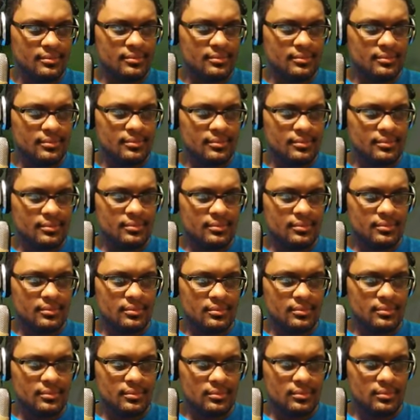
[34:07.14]

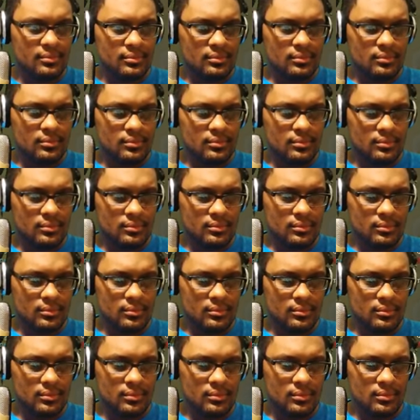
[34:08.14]

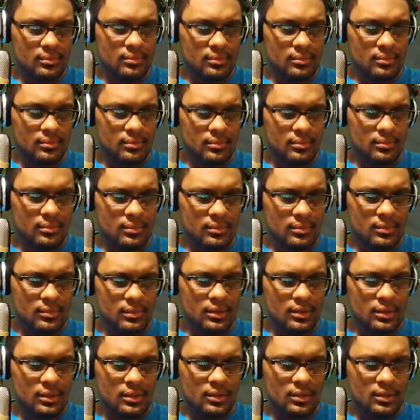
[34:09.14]

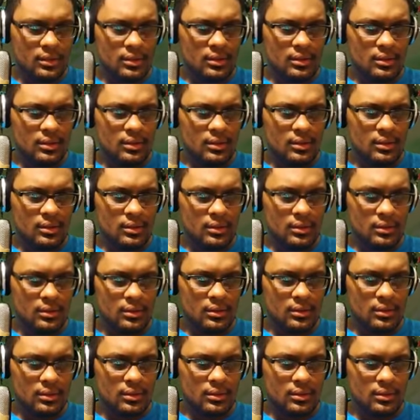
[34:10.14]

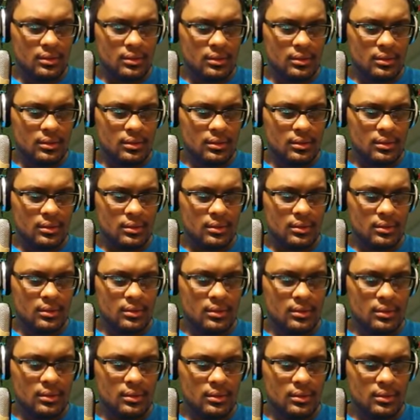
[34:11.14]

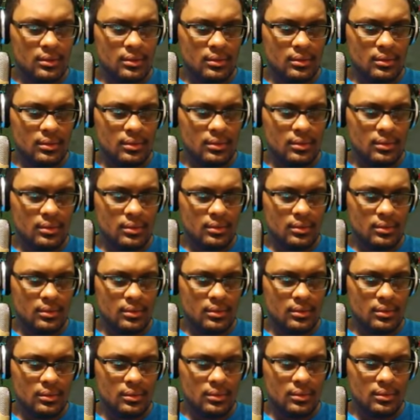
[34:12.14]

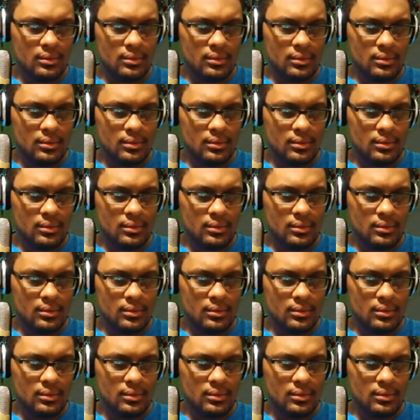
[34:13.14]
(no one is talking)